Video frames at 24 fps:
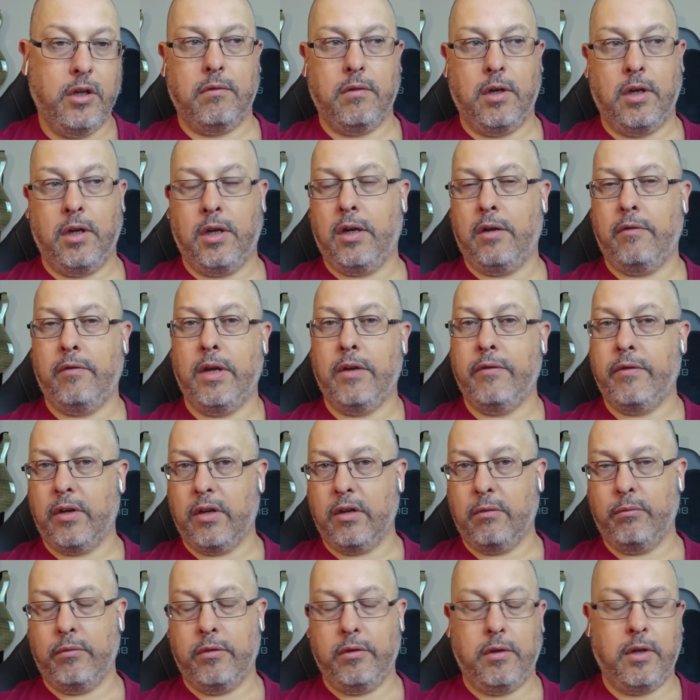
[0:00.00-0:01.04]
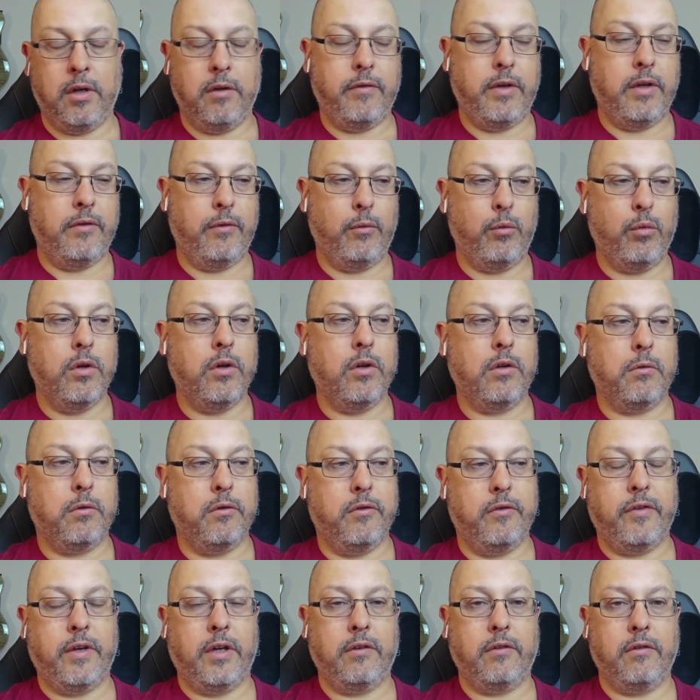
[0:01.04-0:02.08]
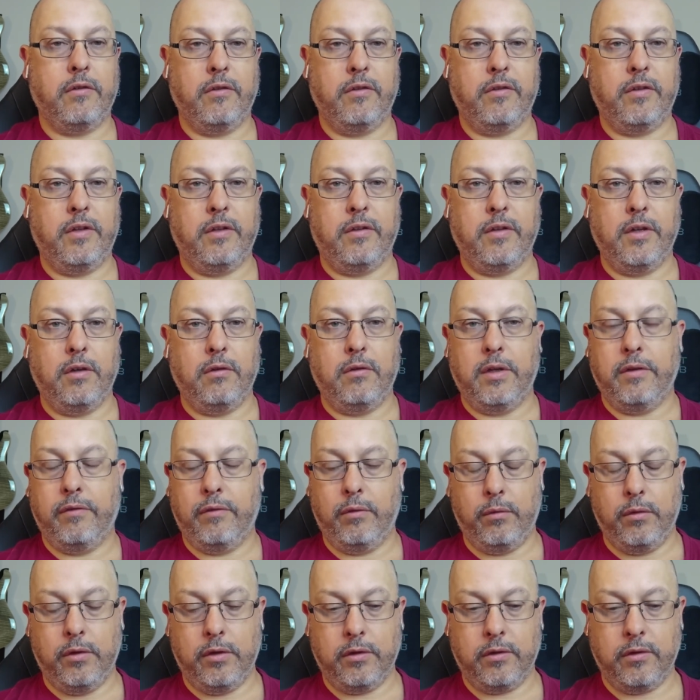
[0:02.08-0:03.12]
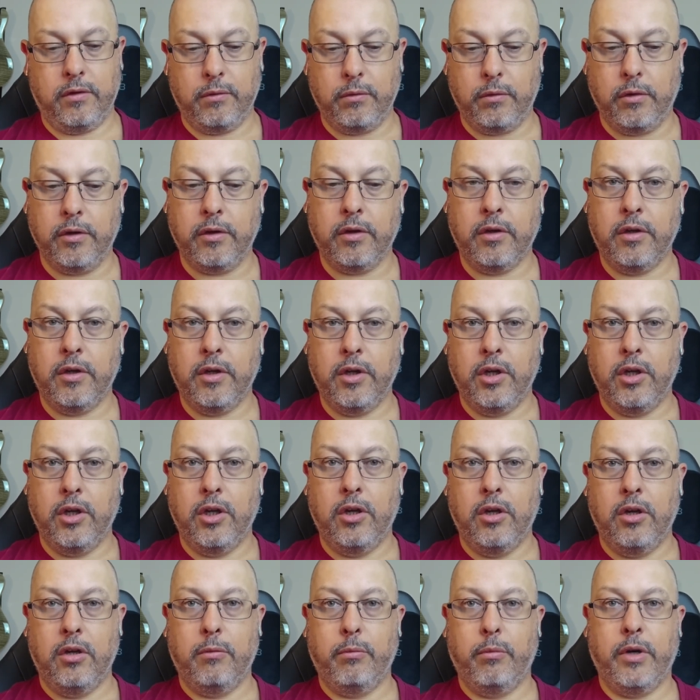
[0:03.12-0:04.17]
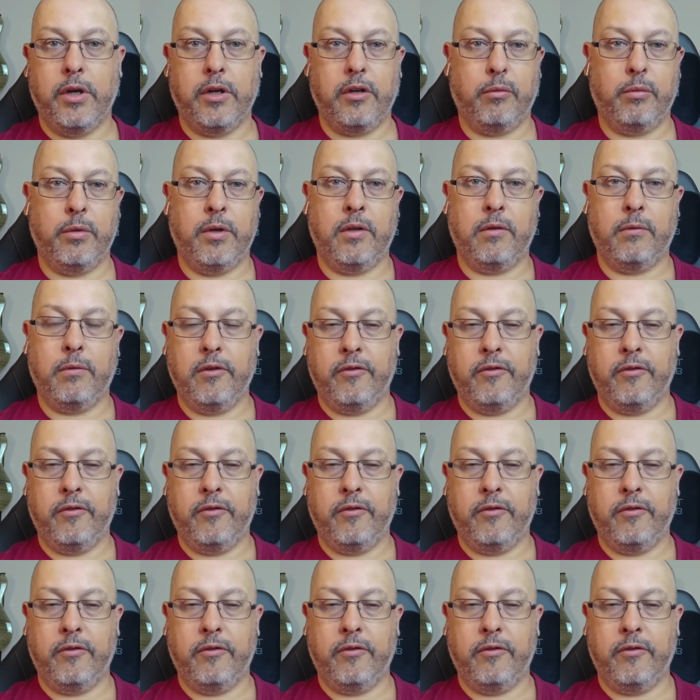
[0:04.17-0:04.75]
And I've never worked with a fractional CTO, never worked as one. My experience with